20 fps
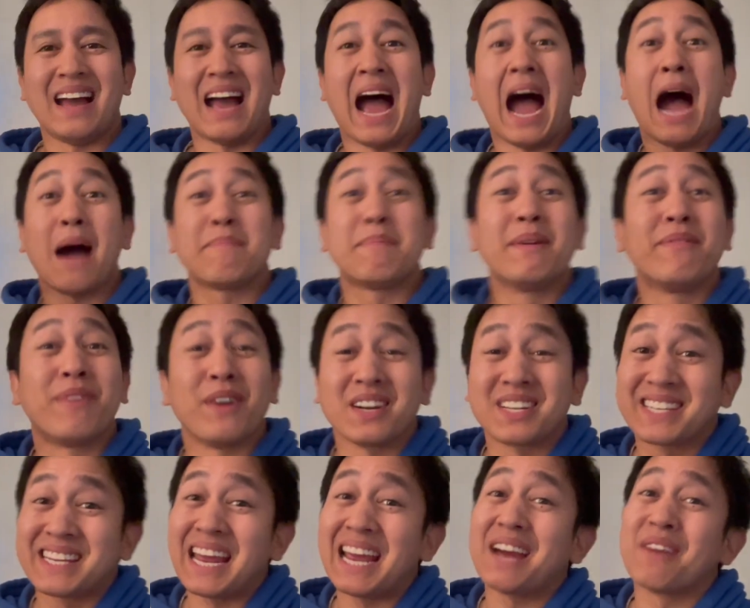Happy
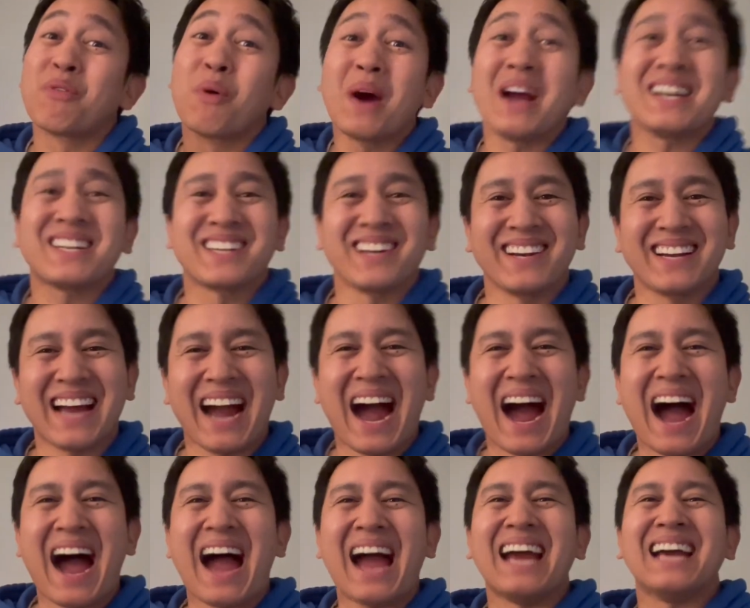first day of winter,
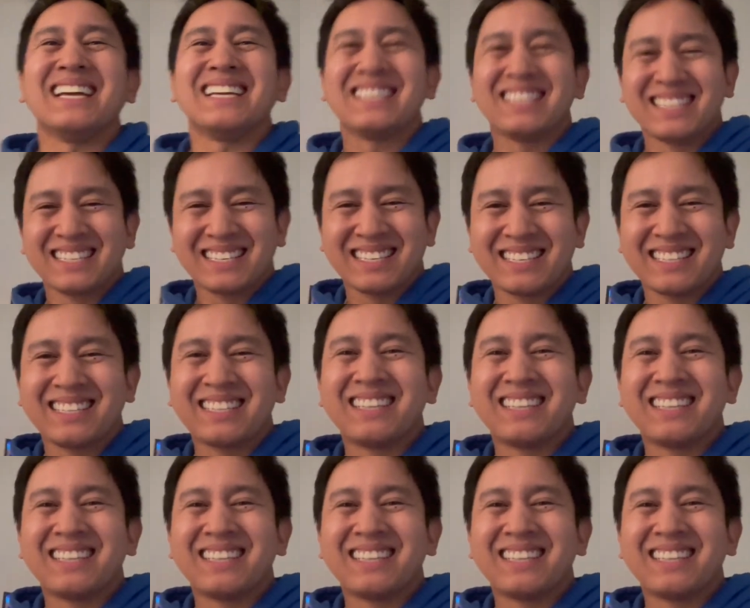guys!